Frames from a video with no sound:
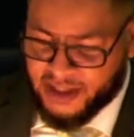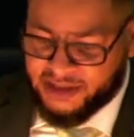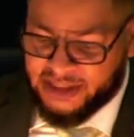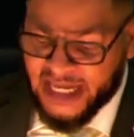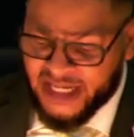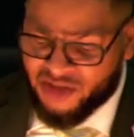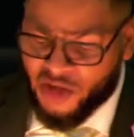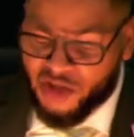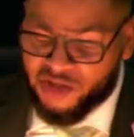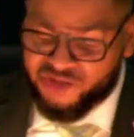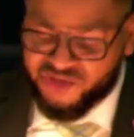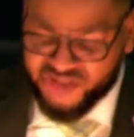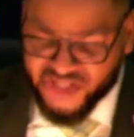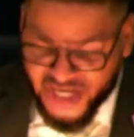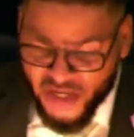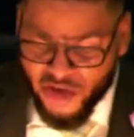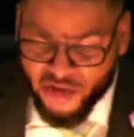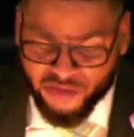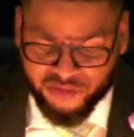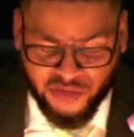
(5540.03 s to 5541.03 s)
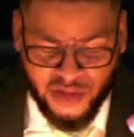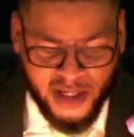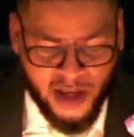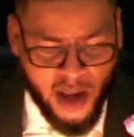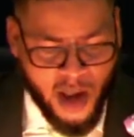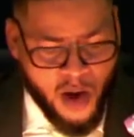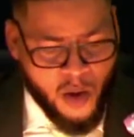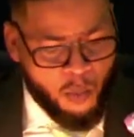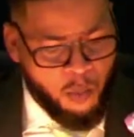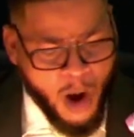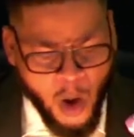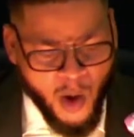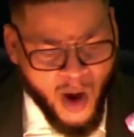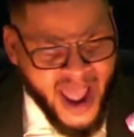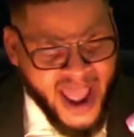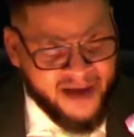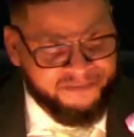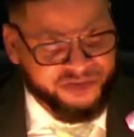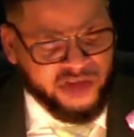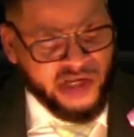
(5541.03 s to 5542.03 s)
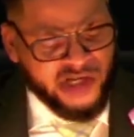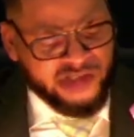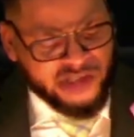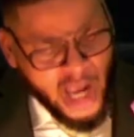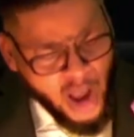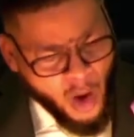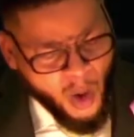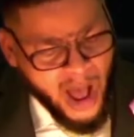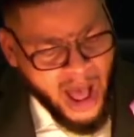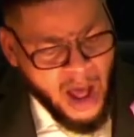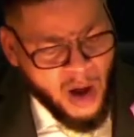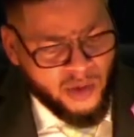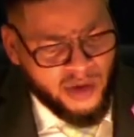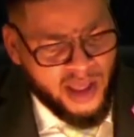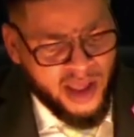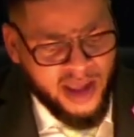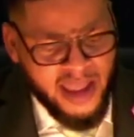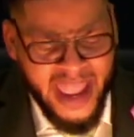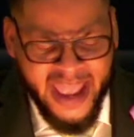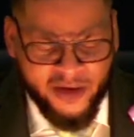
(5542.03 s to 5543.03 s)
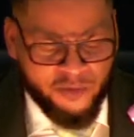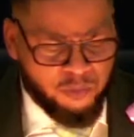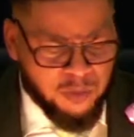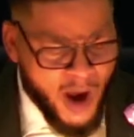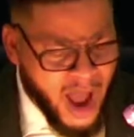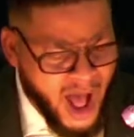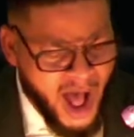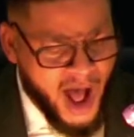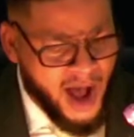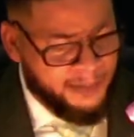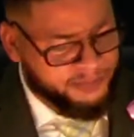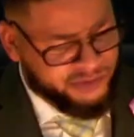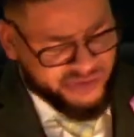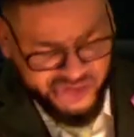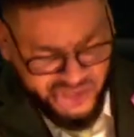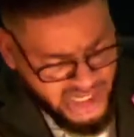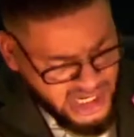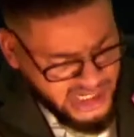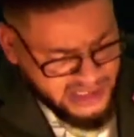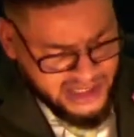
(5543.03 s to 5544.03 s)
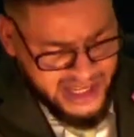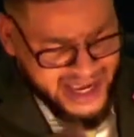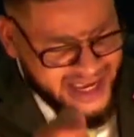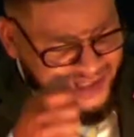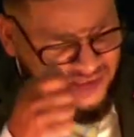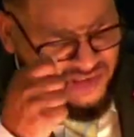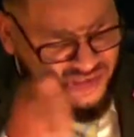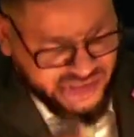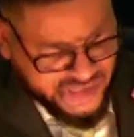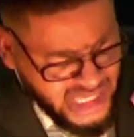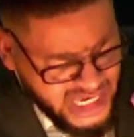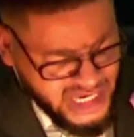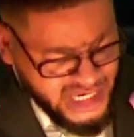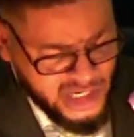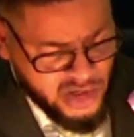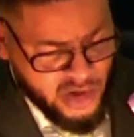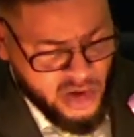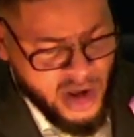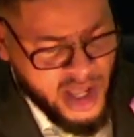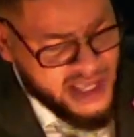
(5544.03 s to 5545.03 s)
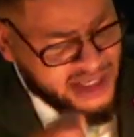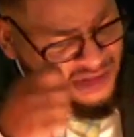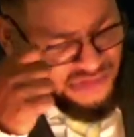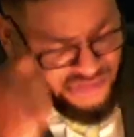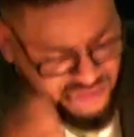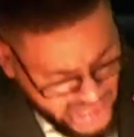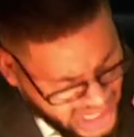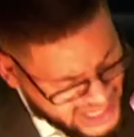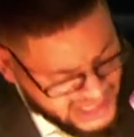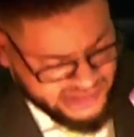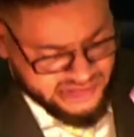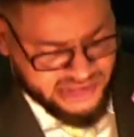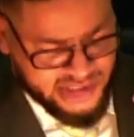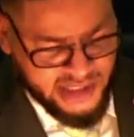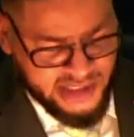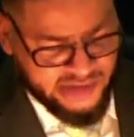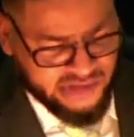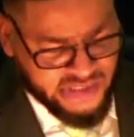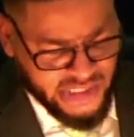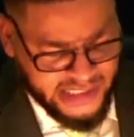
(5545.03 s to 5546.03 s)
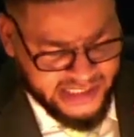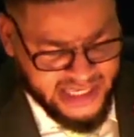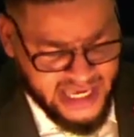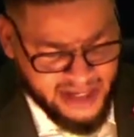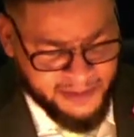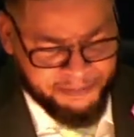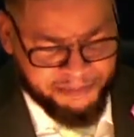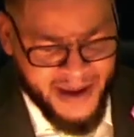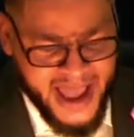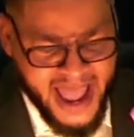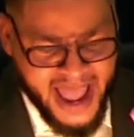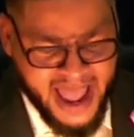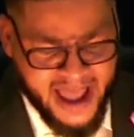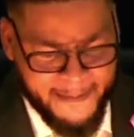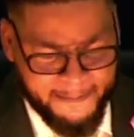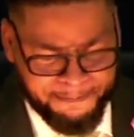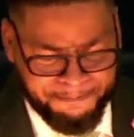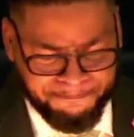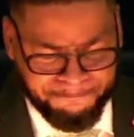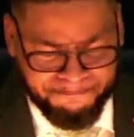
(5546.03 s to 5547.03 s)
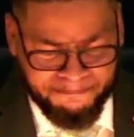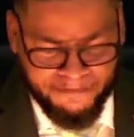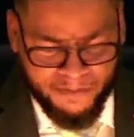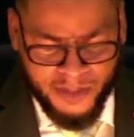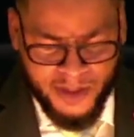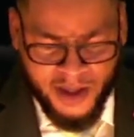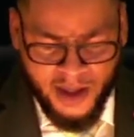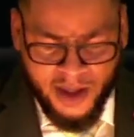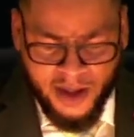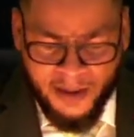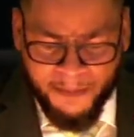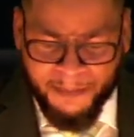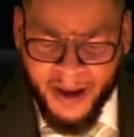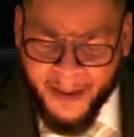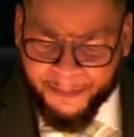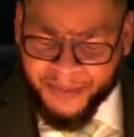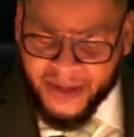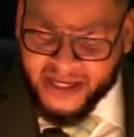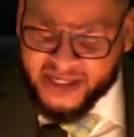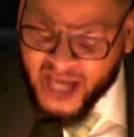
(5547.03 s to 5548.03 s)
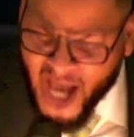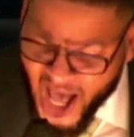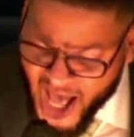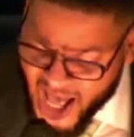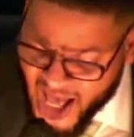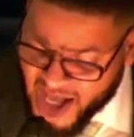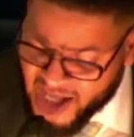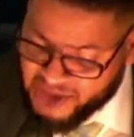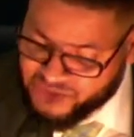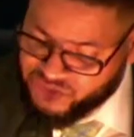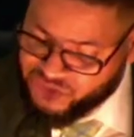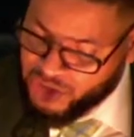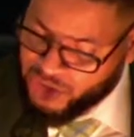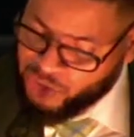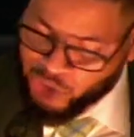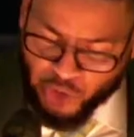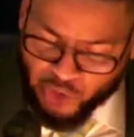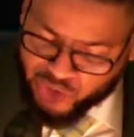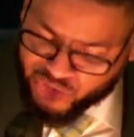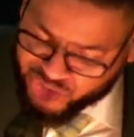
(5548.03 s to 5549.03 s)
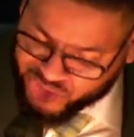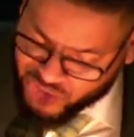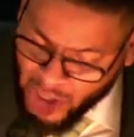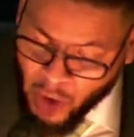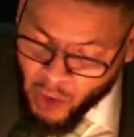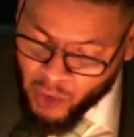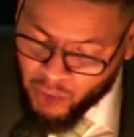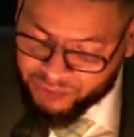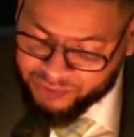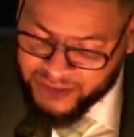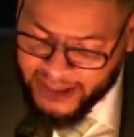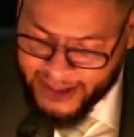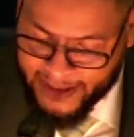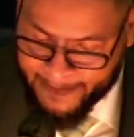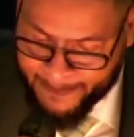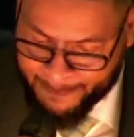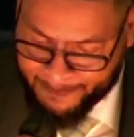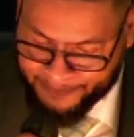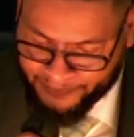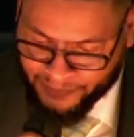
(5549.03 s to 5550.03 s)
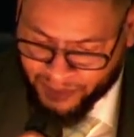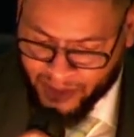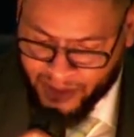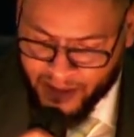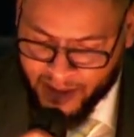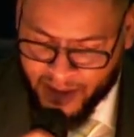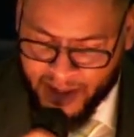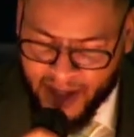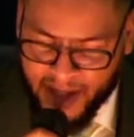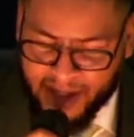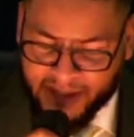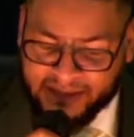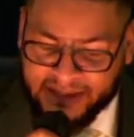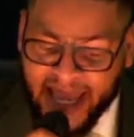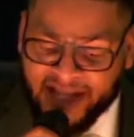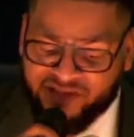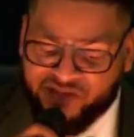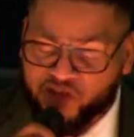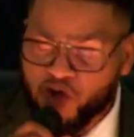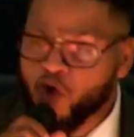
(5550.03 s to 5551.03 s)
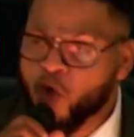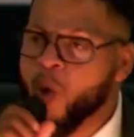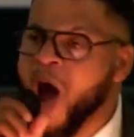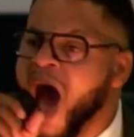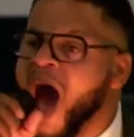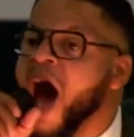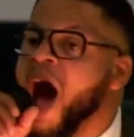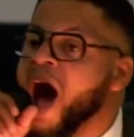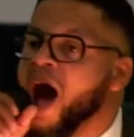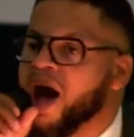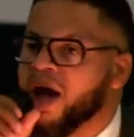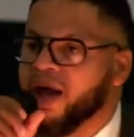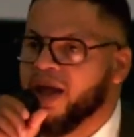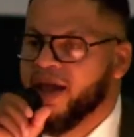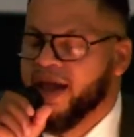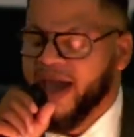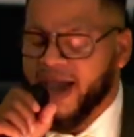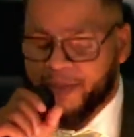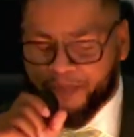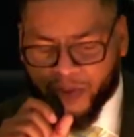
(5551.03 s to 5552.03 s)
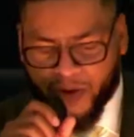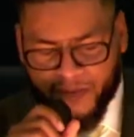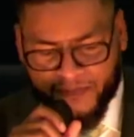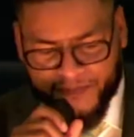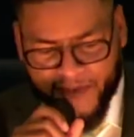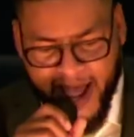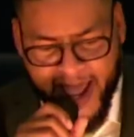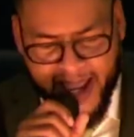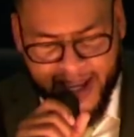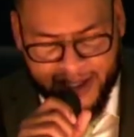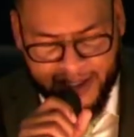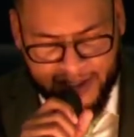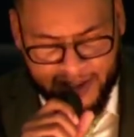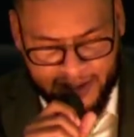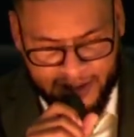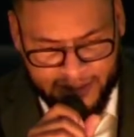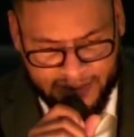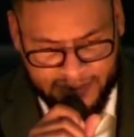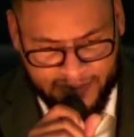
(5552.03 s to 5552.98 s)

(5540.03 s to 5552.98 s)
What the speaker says: then your children won't have to go out and rob, cheat, and steal just to get back. But because you showed them that you are a provider,